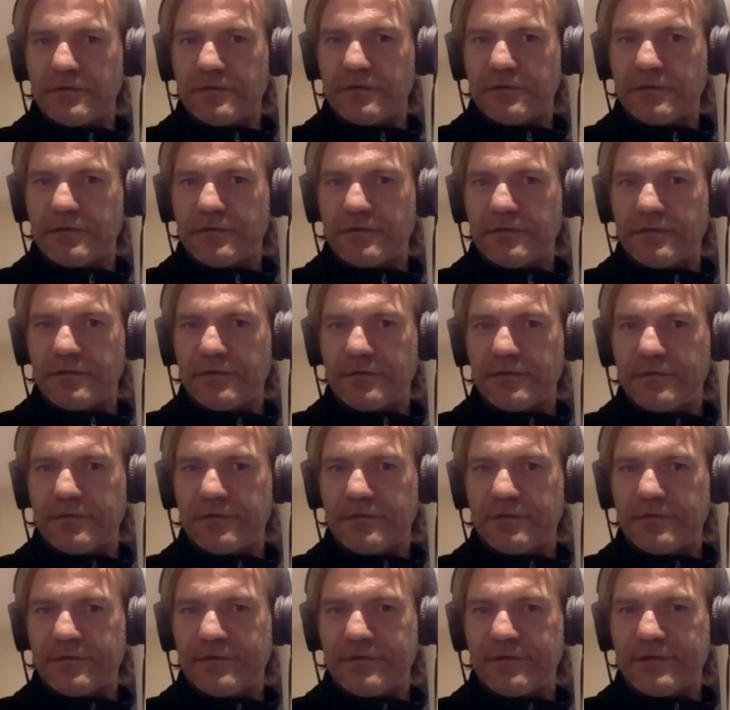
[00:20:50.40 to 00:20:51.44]
Yeah,
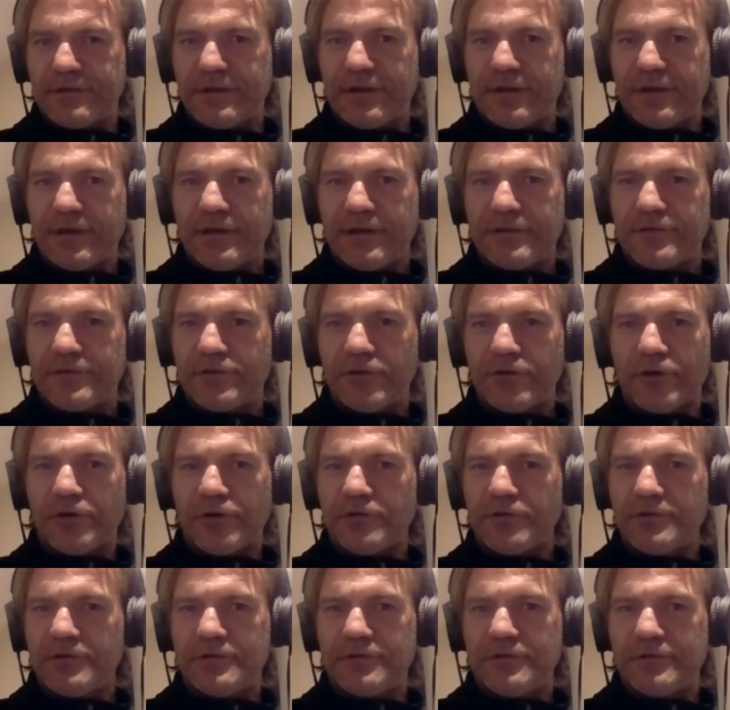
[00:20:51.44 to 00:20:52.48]
it's no.
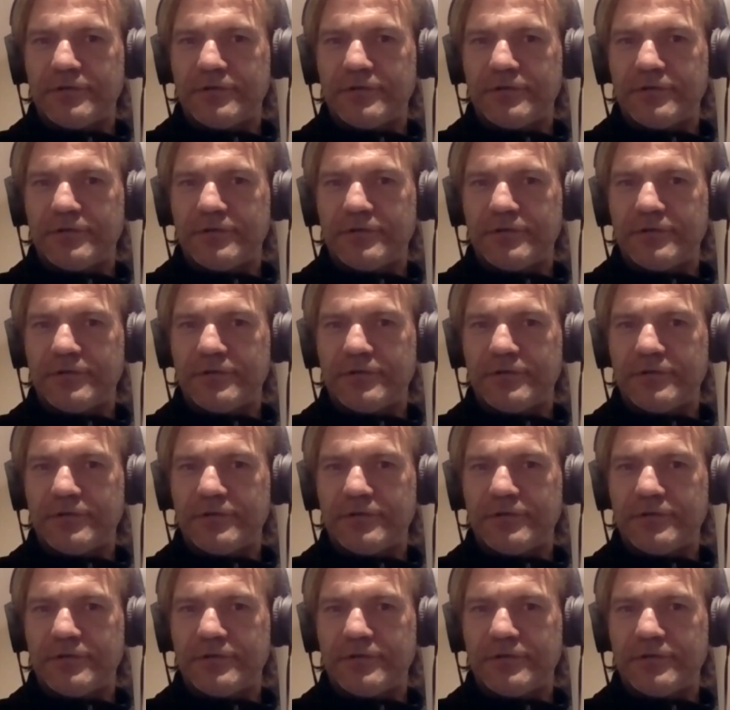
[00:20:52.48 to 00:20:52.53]
like